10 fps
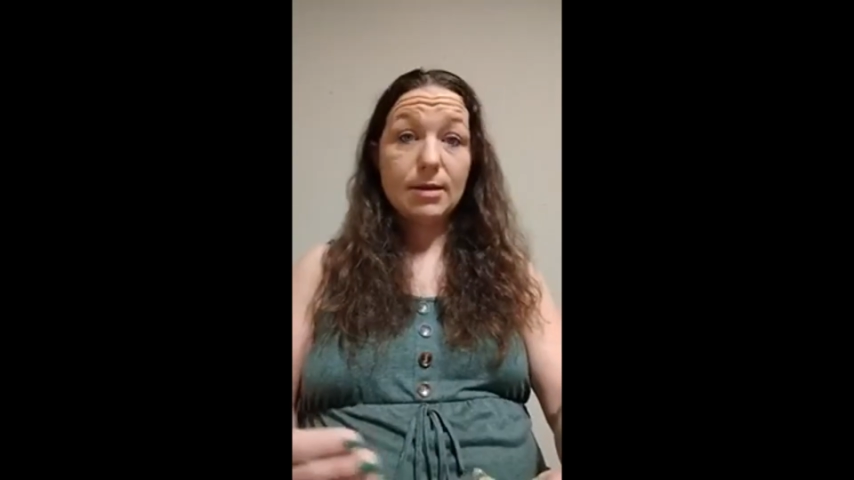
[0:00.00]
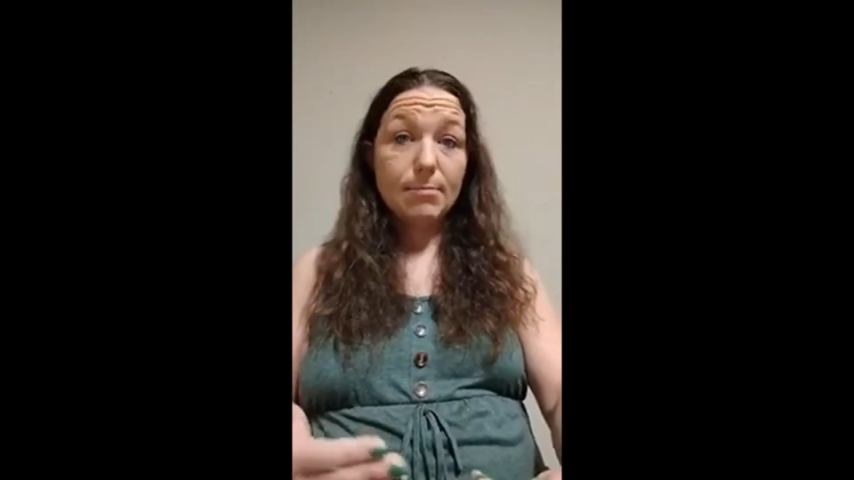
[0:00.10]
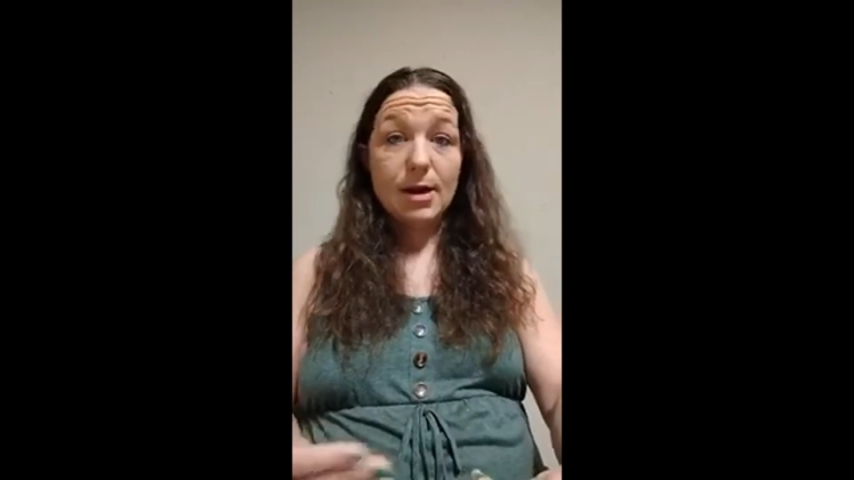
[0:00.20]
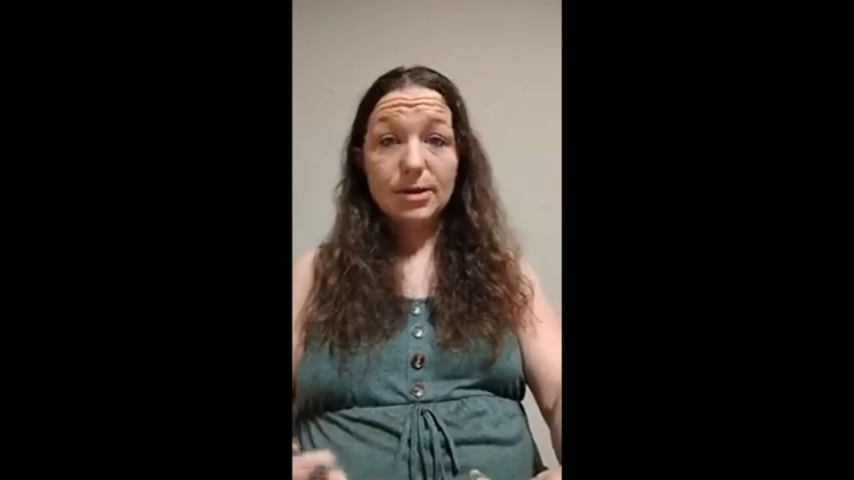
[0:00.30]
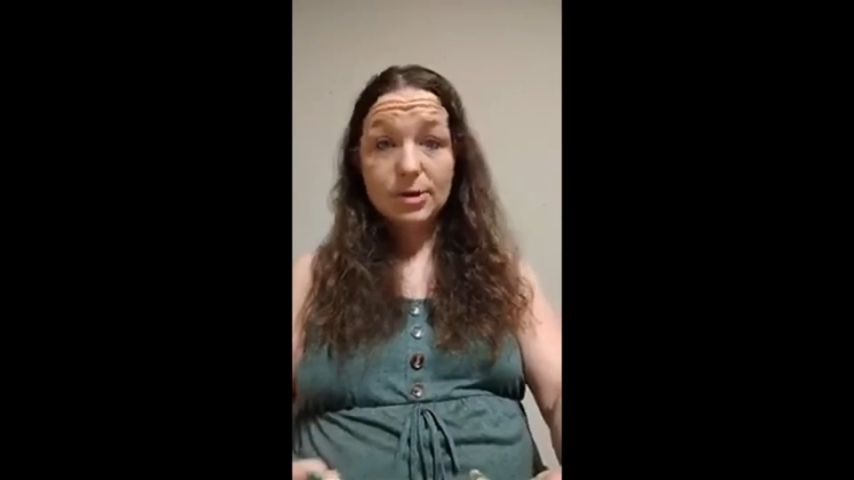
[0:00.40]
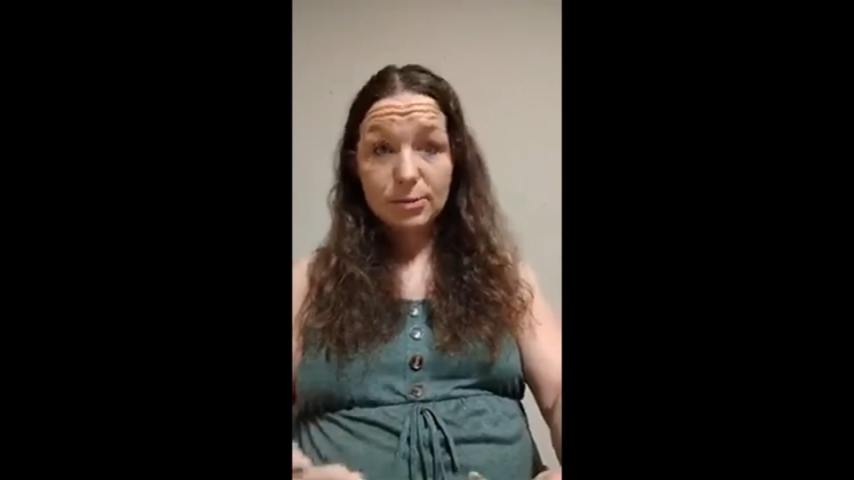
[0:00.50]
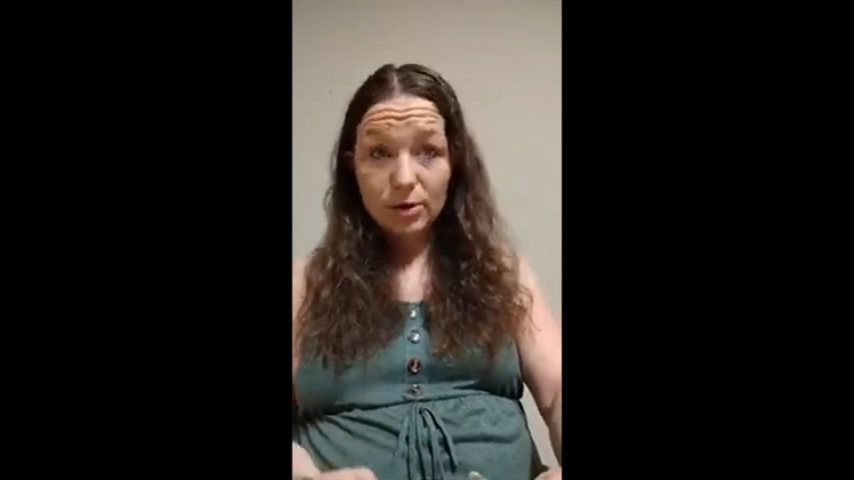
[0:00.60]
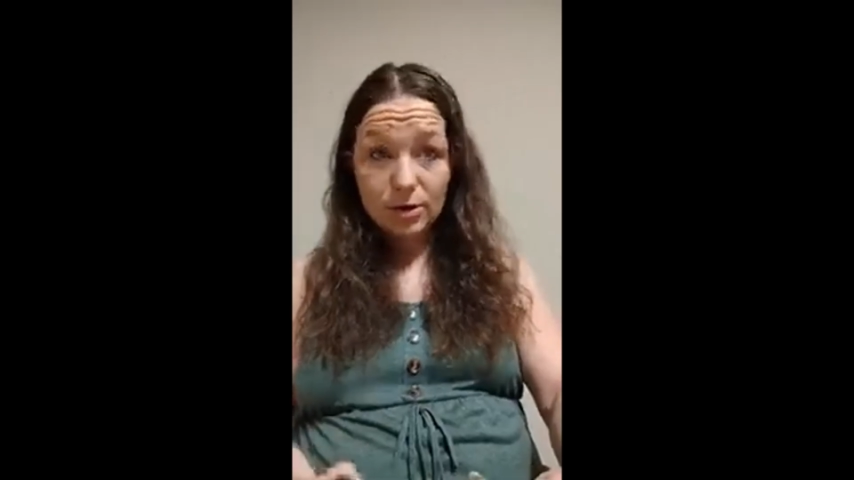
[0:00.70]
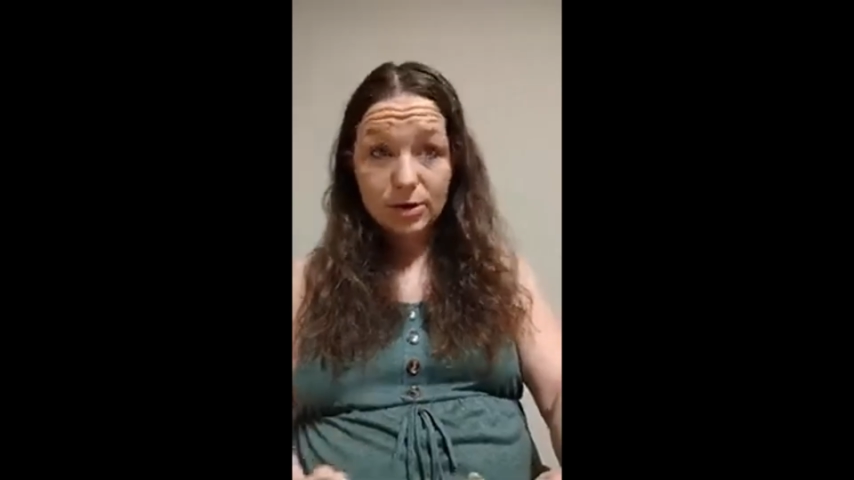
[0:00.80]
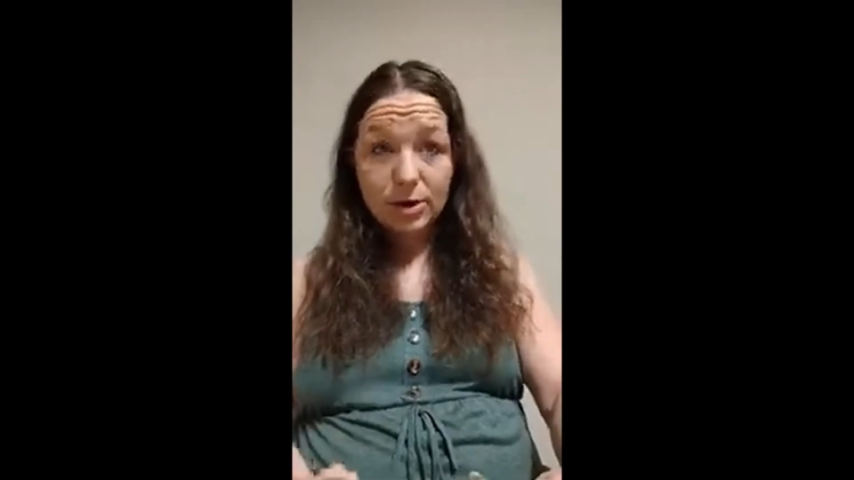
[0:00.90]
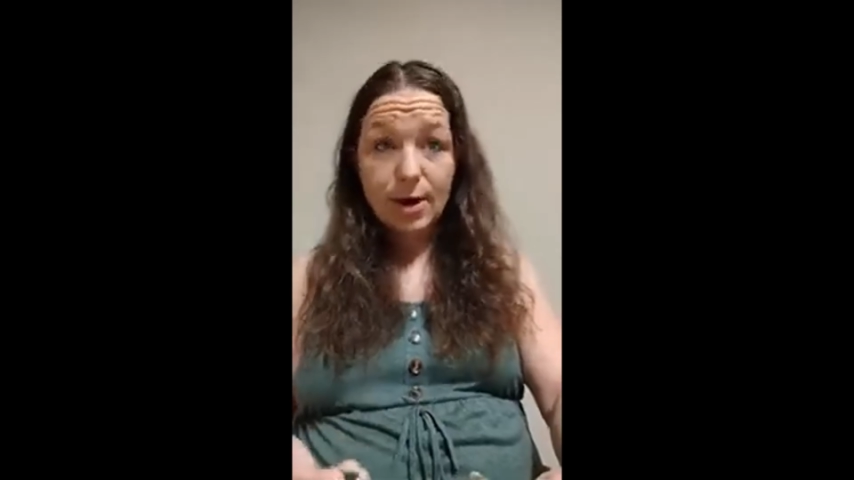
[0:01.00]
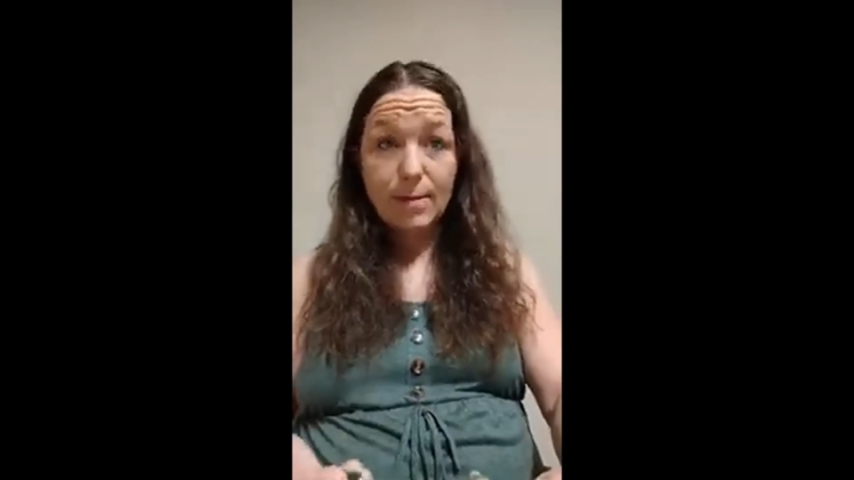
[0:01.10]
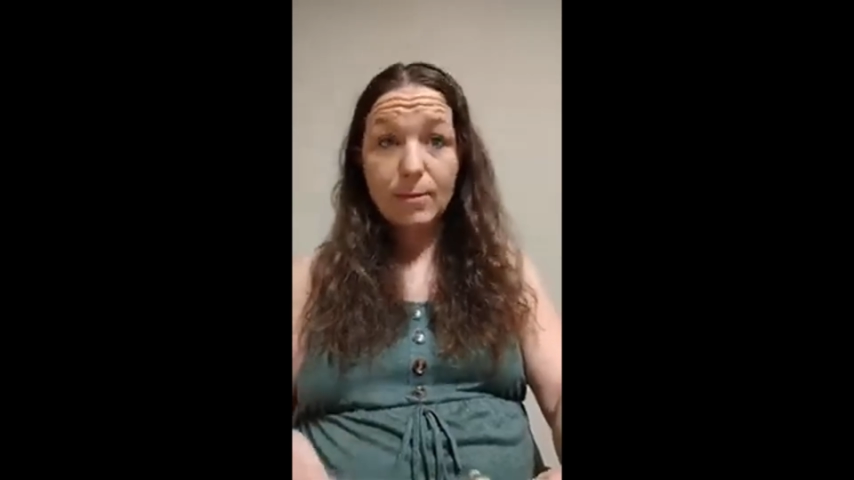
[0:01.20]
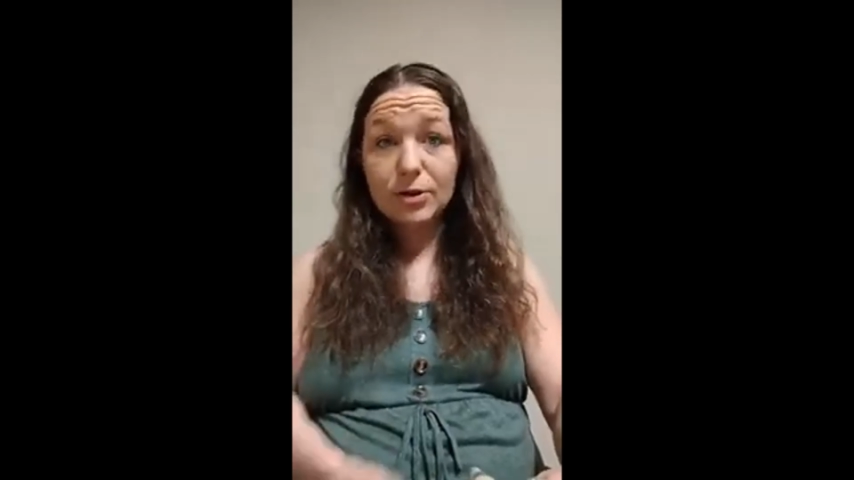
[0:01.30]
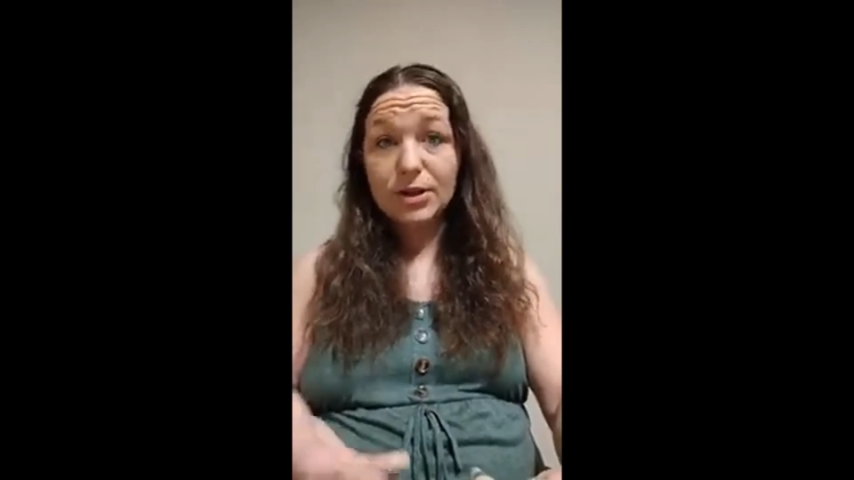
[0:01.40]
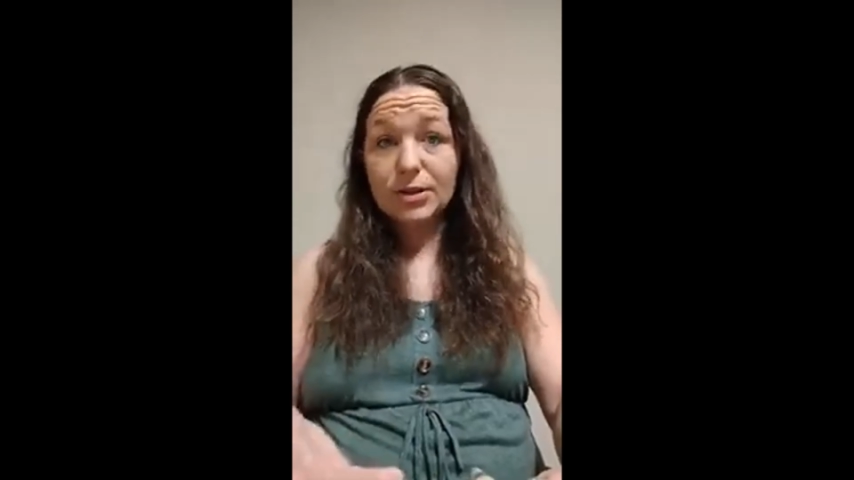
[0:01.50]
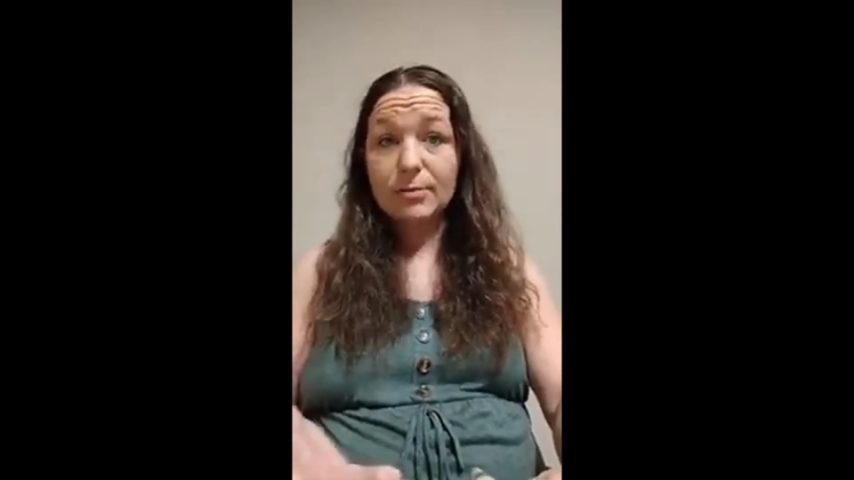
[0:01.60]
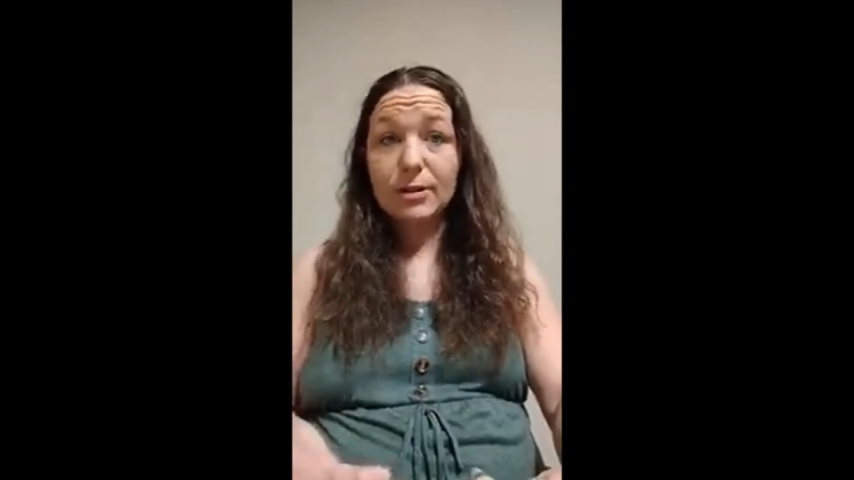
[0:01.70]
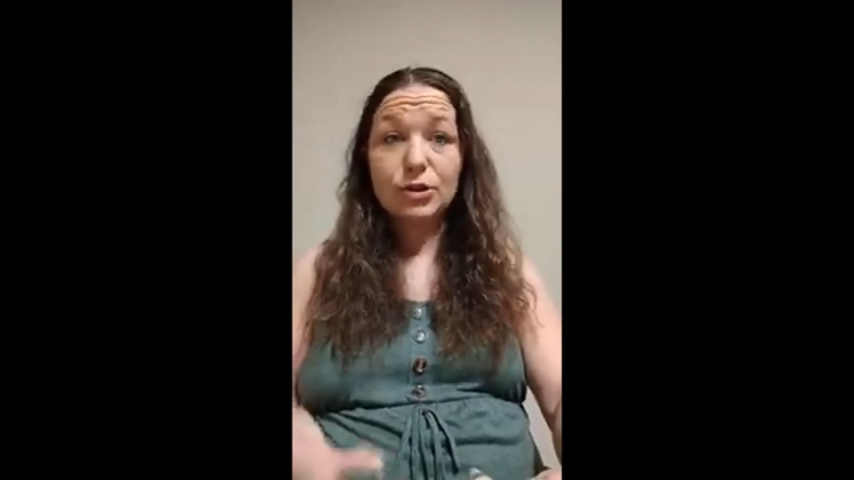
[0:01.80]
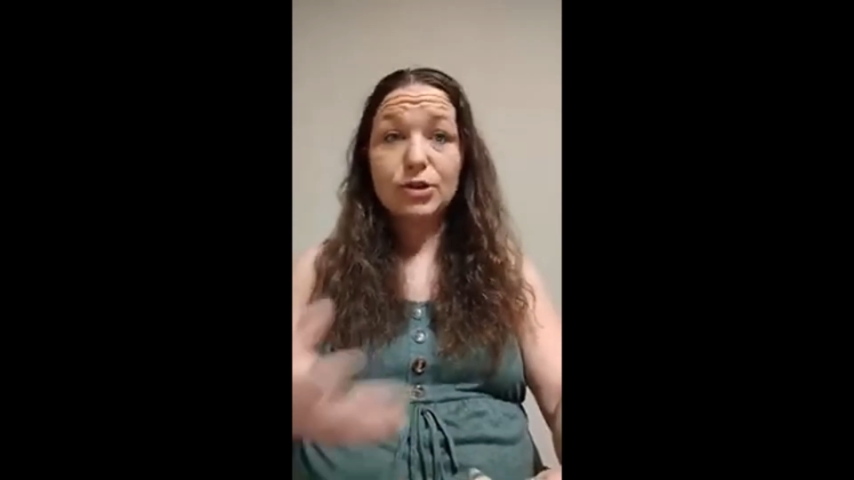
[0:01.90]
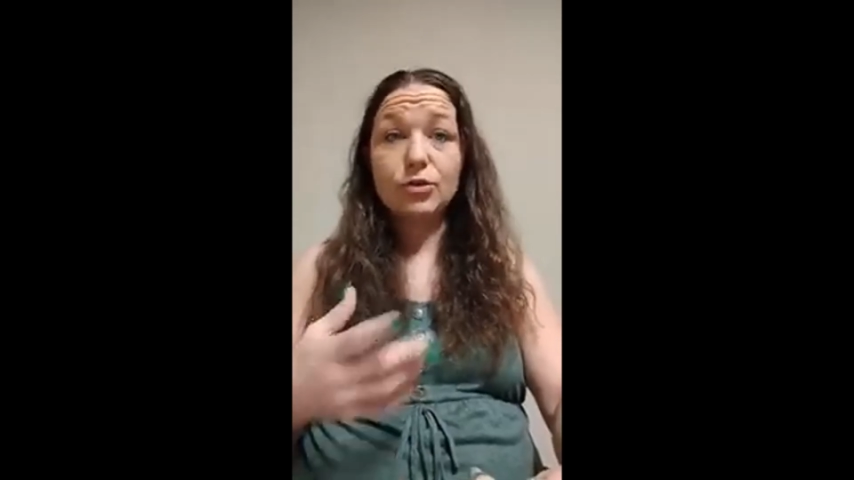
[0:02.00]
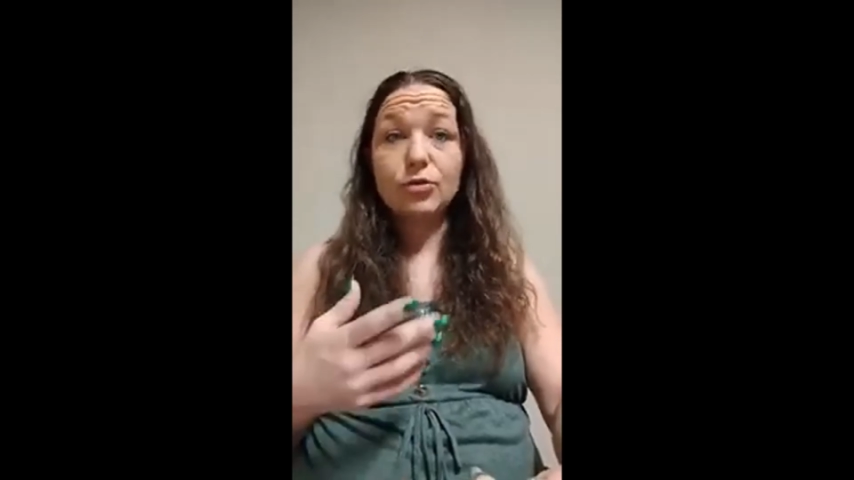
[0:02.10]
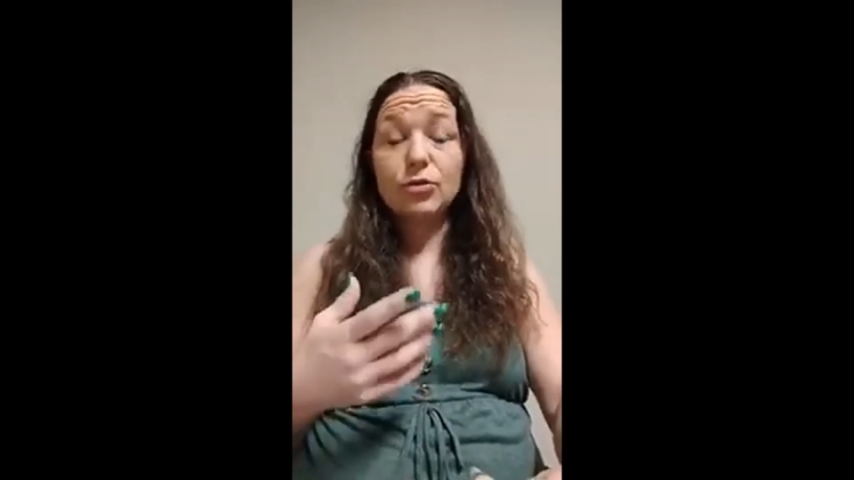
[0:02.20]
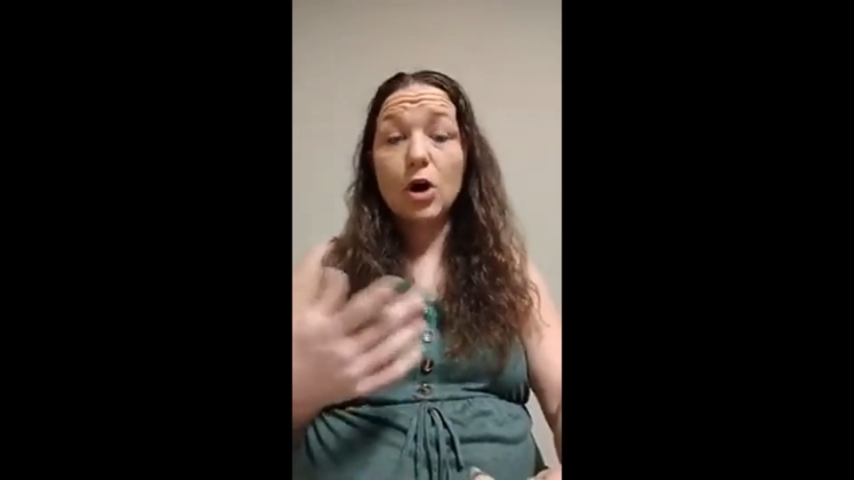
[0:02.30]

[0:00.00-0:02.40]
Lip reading: the mind's multidimensional